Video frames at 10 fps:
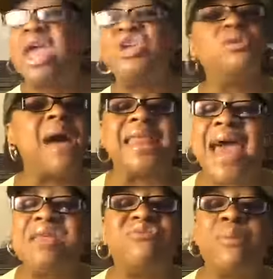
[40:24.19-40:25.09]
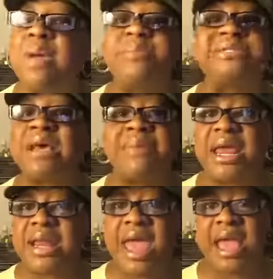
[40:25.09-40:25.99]
You might not even remember some of
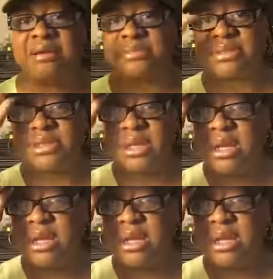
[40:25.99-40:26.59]
their names.